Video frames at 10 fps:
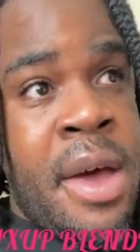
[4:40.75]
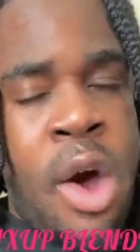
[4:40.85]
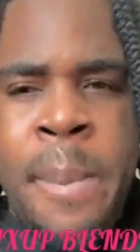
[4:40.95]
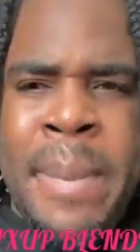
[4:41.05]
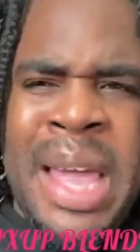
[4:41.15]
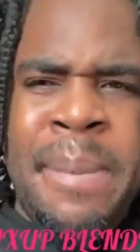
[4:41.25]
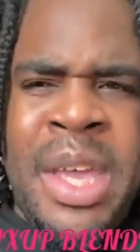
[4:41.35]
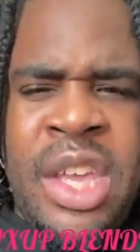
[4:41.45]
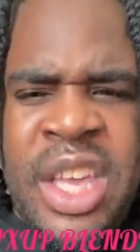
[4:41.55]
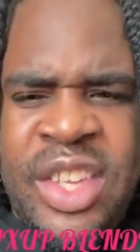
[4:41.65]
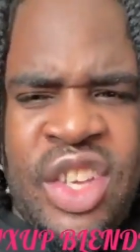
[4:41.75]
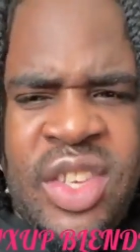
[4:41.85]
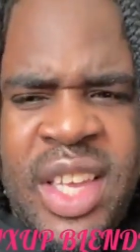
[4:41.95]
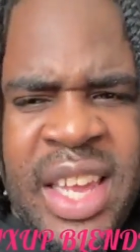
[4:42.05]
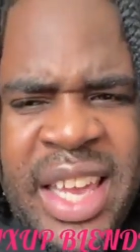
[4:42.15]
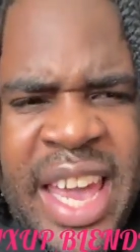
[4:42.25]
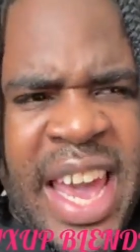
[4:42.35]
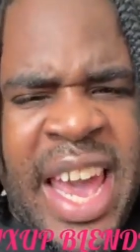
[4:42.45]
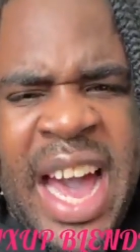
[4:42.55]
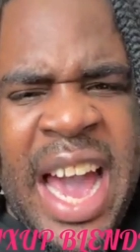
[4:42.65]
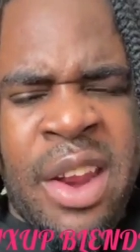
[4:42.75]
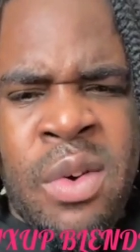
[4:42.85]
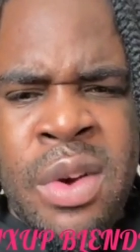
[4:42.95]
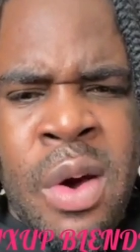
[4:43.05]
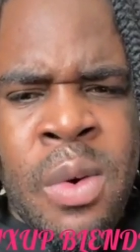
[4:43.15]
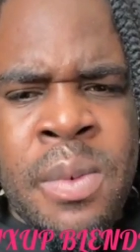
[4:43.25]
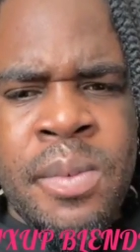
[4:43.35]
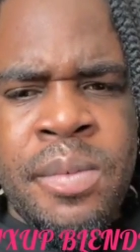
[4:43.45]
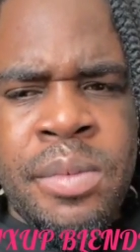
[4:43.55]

Or maybe you just didn't care, I don't know.